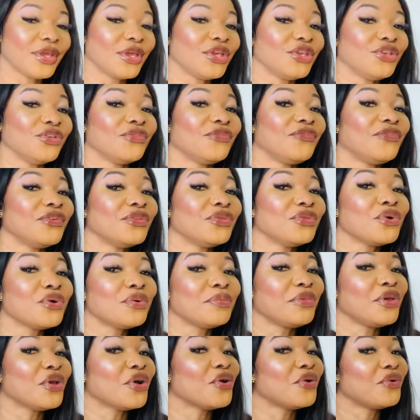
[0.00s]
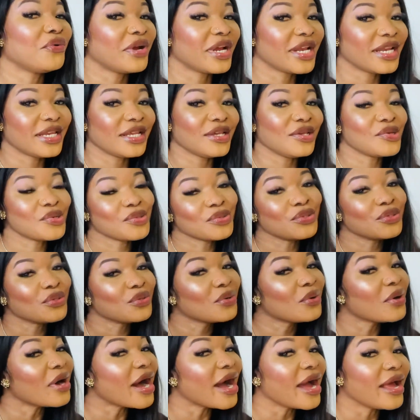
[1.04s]
If you know me already, you
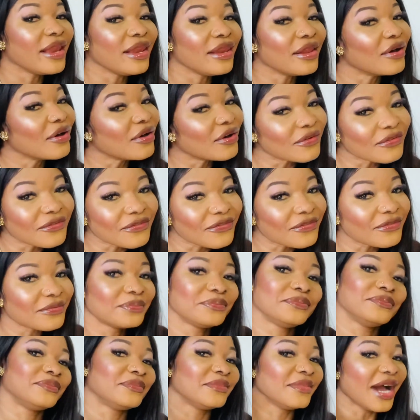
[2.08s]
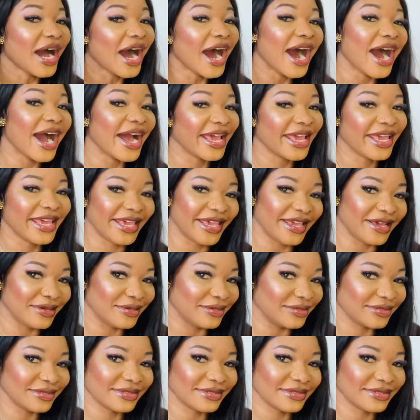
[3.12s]
know I love high heel.